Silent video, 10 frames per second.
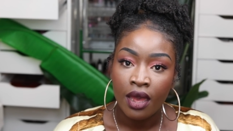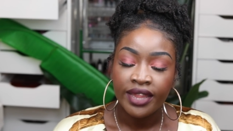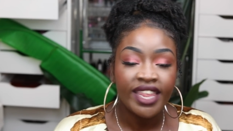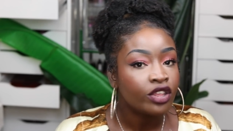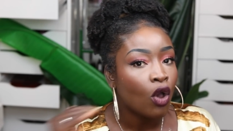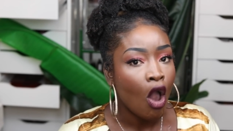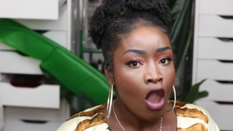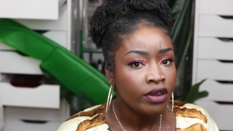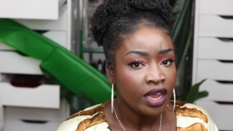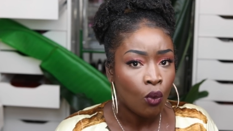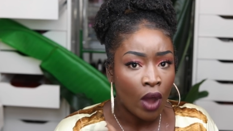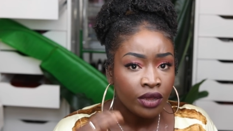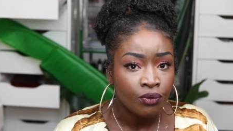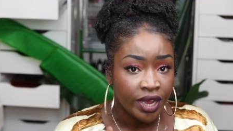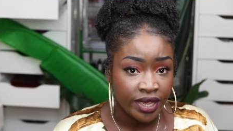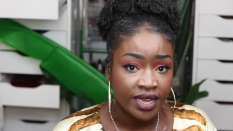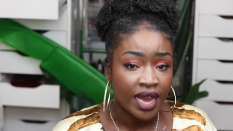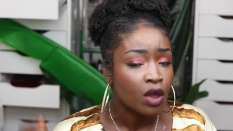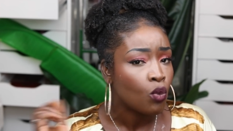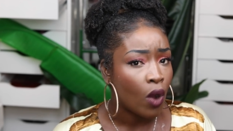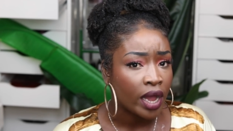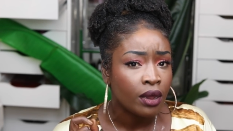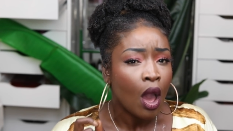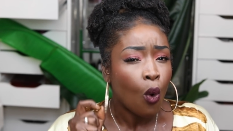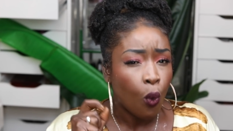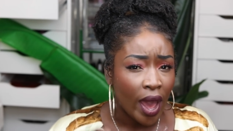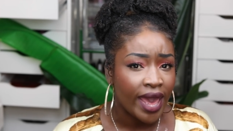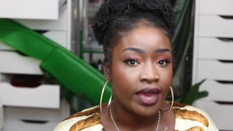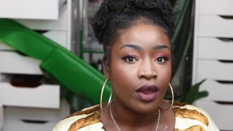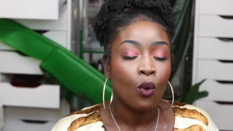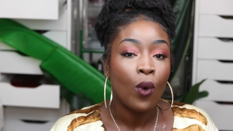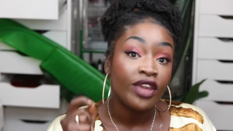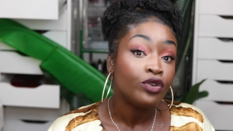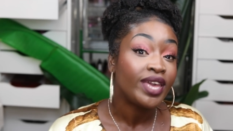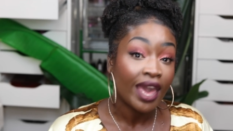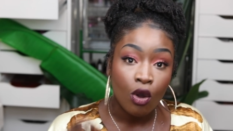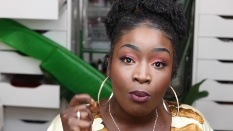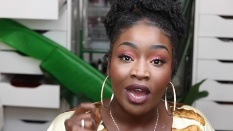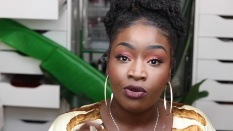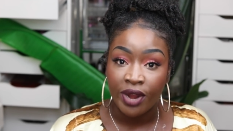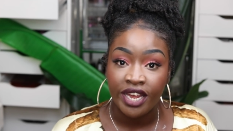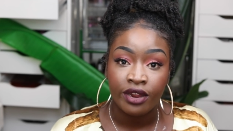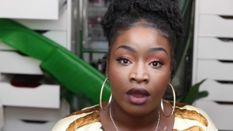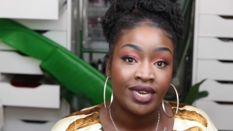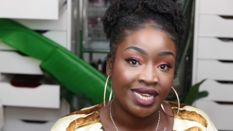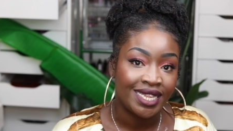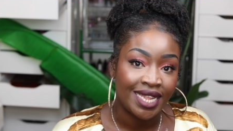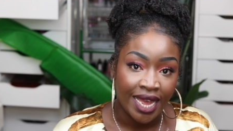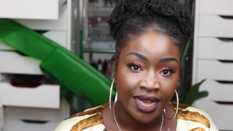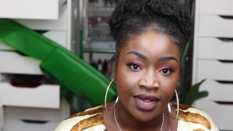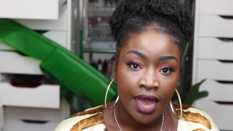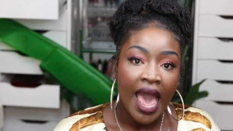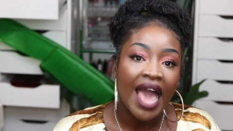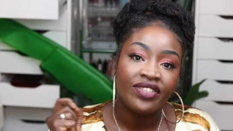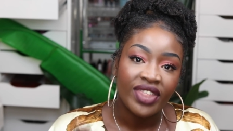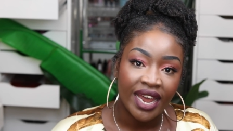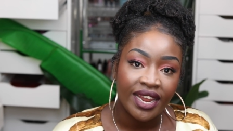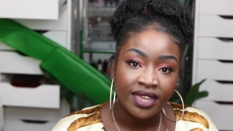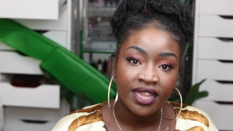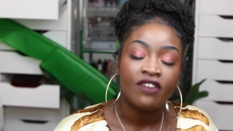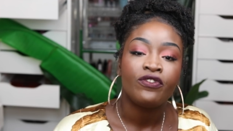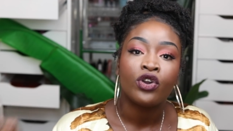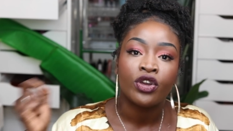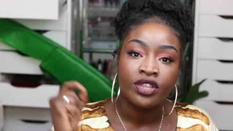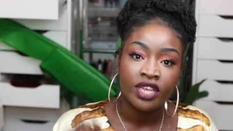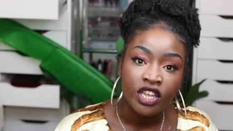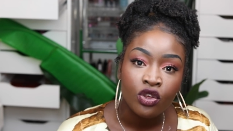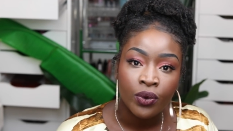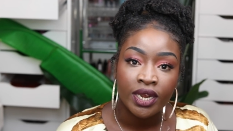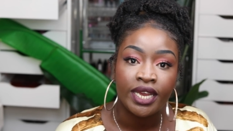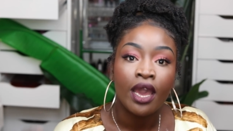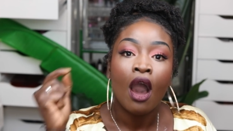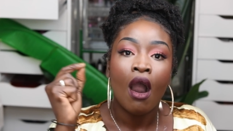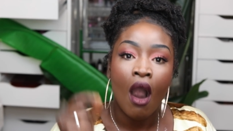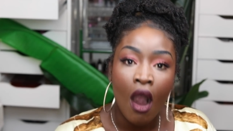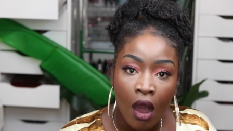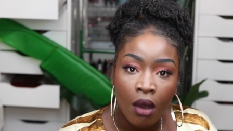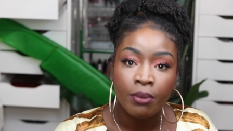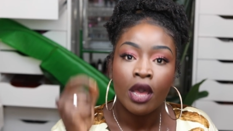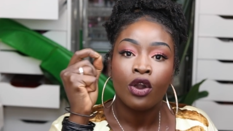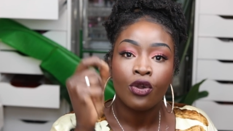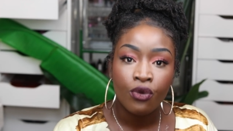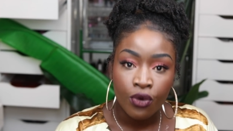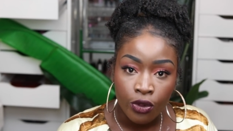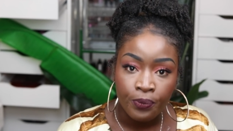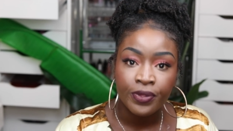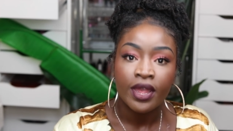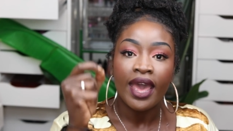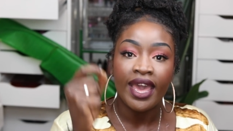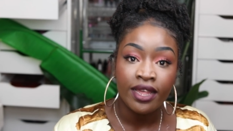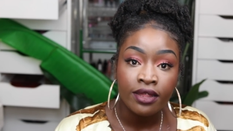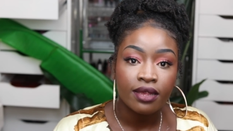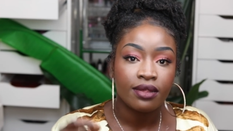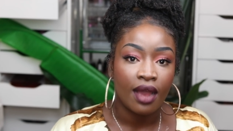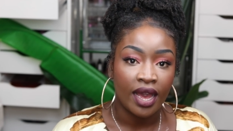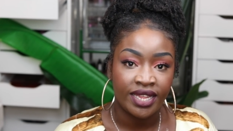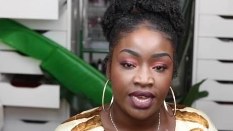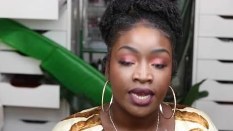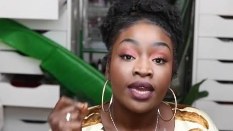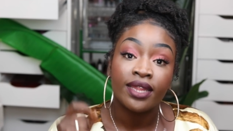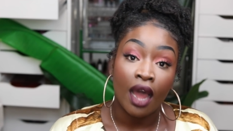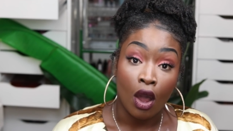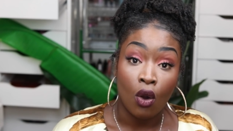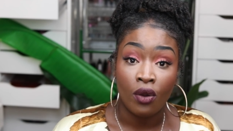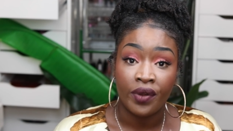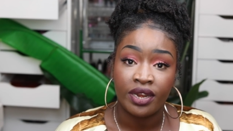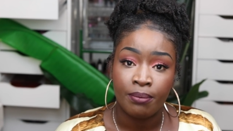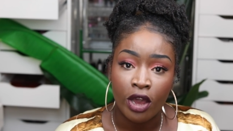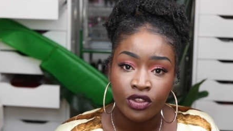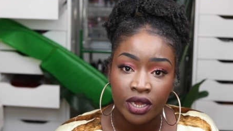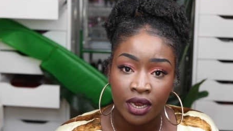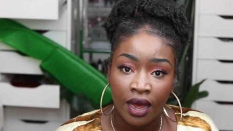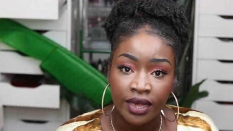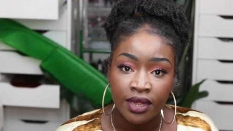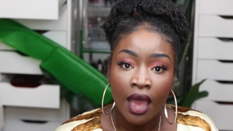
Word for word: There's only one reason and one way where you get on my radar these days, and that is if you continually harm groups in society that are already marginalized.